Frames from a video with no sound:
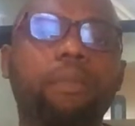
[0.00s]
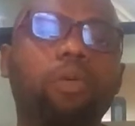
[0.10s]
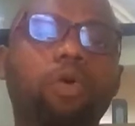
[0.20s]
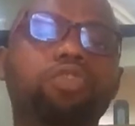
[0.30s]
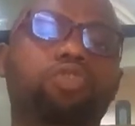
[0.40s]

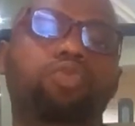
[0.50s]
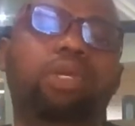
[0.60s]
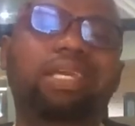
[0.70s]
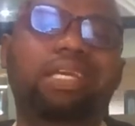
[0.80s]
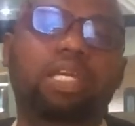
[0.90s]
but want to
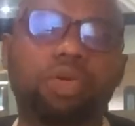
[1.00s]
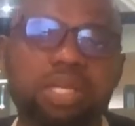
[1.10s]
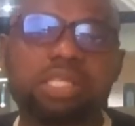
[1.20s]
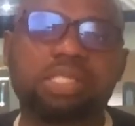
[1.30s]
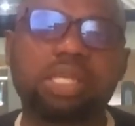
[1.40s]

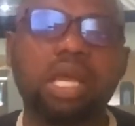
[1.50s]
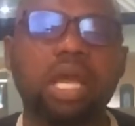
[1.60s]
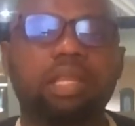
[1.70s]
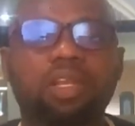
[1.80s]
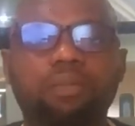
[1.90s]
increase
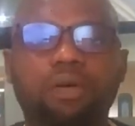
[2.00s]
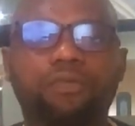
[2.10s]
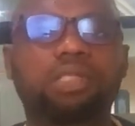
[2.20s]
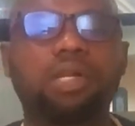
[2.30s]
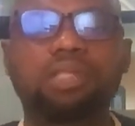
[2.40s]
the number
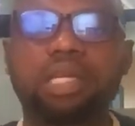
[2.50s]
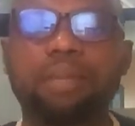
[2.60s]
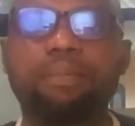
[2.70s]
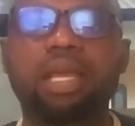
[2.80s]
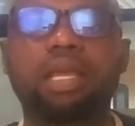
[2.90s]
of sales that
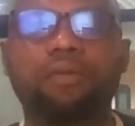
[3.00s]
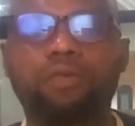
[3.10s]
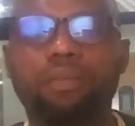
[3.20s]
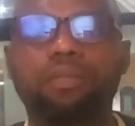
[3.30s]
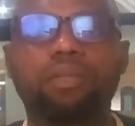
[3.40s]
they make
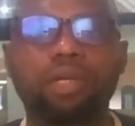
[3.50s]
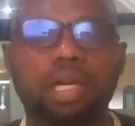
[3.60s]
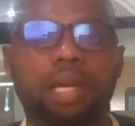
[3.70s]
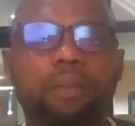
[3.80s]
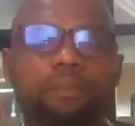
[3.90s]
from
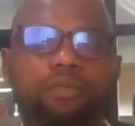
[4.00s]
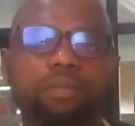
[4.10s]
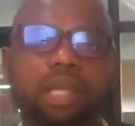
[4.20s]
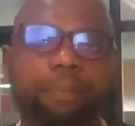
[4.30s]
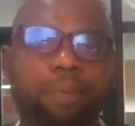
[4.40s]

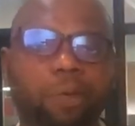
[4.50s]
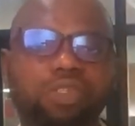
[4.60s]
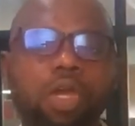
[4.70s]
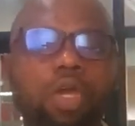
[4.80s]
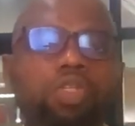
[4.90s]
their
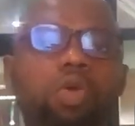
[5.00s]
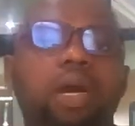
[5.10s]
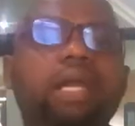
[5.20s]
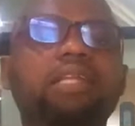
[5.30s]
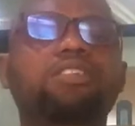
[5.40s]
books.
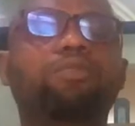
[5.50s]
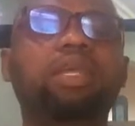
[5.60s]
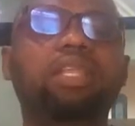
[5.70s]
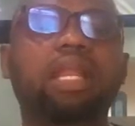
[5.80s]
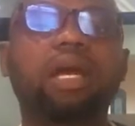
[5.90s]
So I can
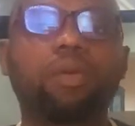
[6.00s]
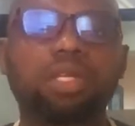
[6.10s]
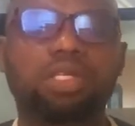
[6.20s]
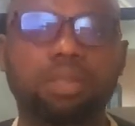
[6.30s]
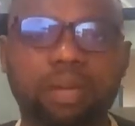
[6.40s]
speak the
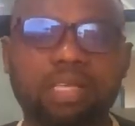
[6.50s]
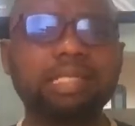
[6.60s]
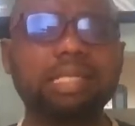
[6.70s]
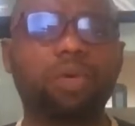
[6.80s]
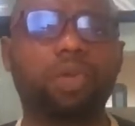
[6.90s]
language by
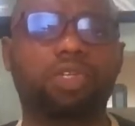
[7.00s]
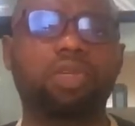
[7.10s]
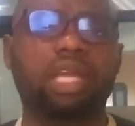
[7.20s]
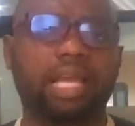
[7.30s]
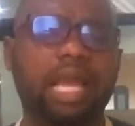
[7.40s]
asking a
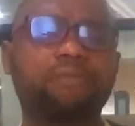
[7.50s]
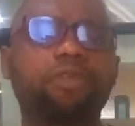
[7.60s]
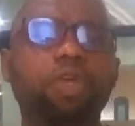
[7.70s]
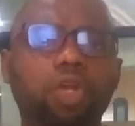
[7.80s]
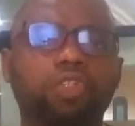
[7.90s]
question like, have
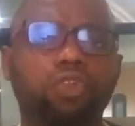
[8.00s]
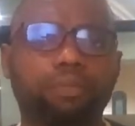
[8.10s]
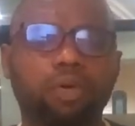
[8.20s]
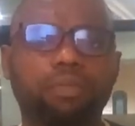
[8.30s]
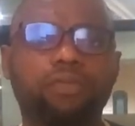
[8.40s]
you launched
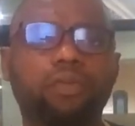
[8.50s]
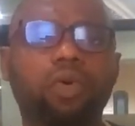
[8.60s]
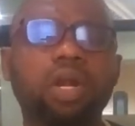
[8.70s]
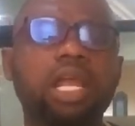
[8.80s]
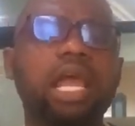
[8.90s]
your book
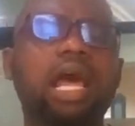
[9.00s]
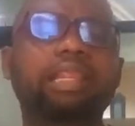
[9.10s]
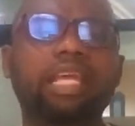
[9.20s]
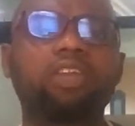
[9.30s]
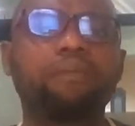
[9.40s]
before
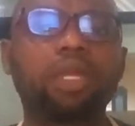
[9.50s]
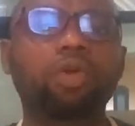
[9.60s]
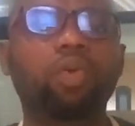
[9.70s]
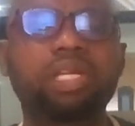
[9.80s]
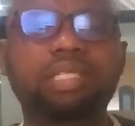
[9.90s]
and then you
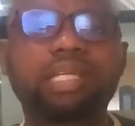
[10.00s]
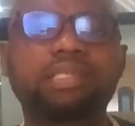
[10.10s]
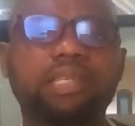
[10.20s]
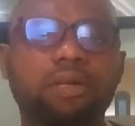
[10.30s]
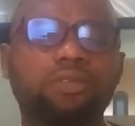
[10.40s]
made only 10
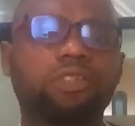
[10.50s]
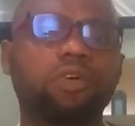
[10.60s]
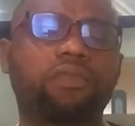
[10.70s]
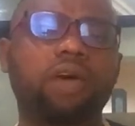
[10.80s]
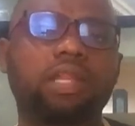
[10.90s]
sales?
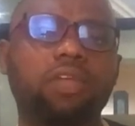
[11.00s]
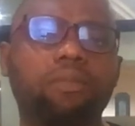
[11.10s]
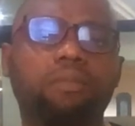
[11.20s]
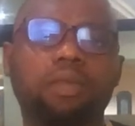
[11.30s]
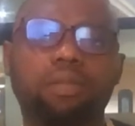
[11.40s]
Your father,
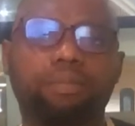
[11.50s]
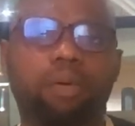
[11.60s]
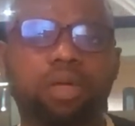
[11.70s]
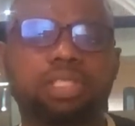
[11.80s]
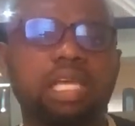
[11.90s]
your mother
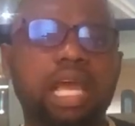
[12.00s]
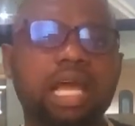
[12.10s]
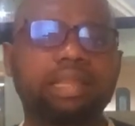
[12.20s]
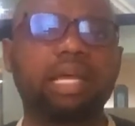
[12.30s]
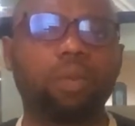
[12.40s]
bought
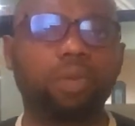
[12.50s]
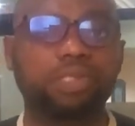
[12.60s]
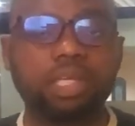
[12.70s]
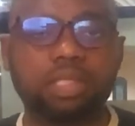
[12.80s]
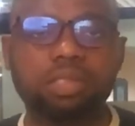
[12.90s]
and that
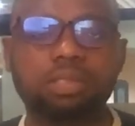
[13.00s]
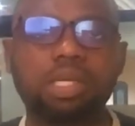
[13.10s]
was it.